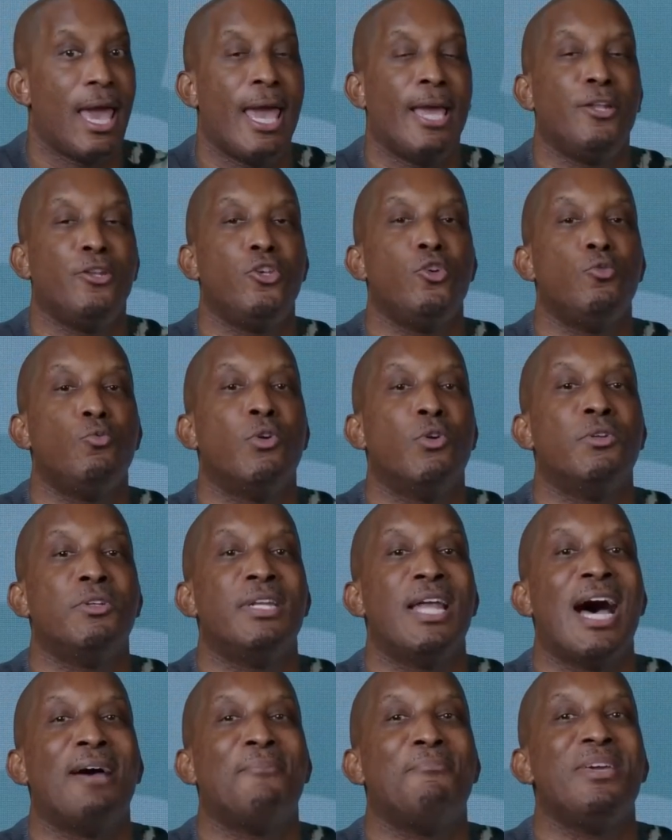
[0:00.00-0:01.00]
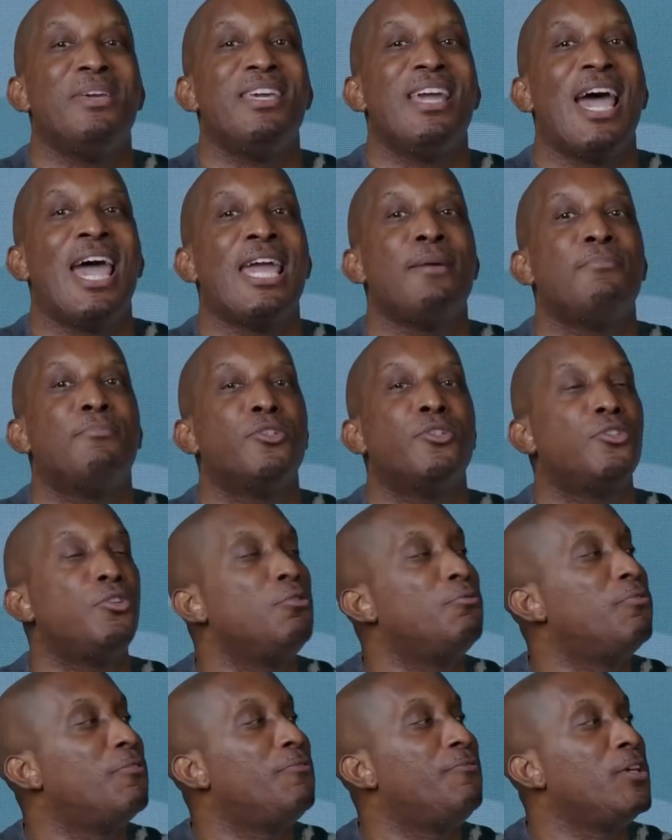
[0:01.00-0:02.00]
And you will not be able to
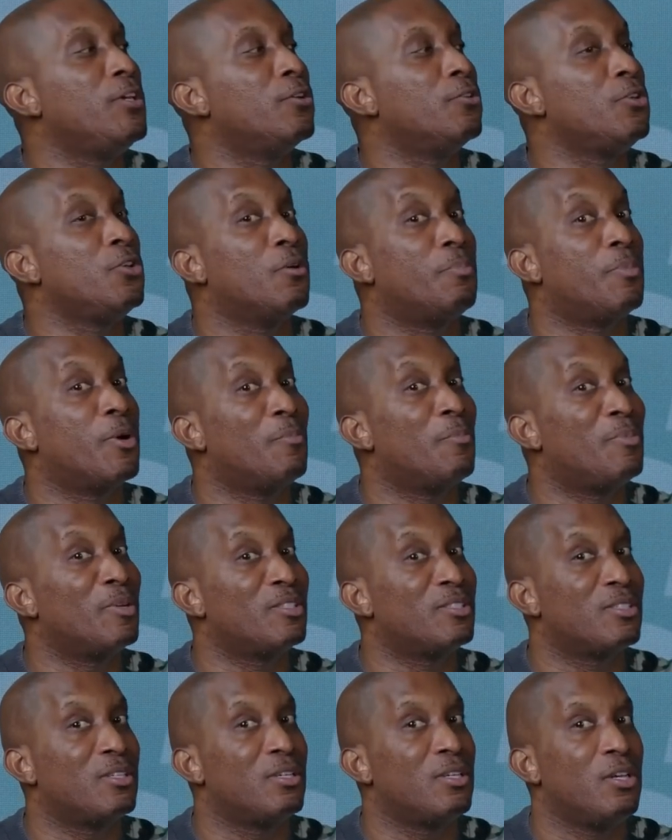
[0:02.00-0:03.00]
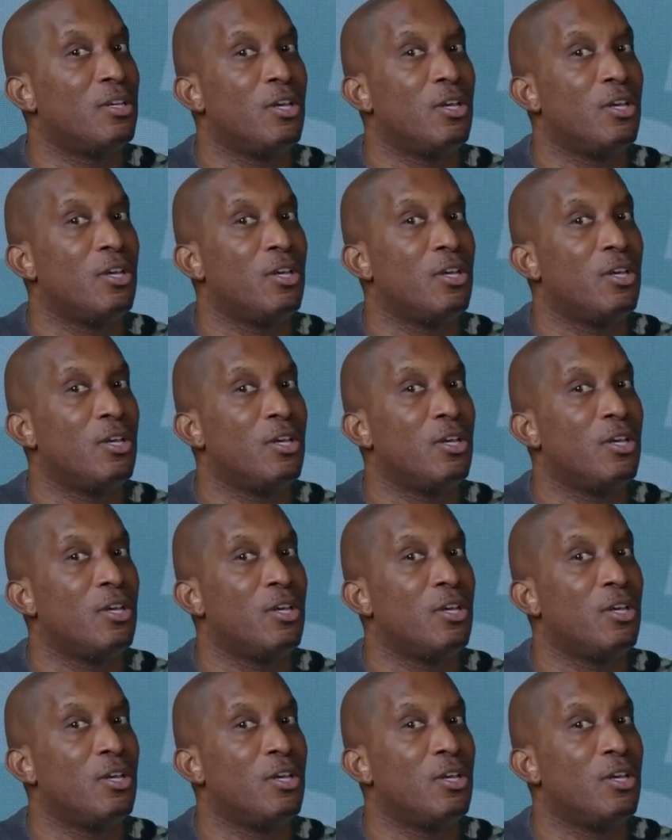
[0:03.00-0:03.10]
fulfill your purpose.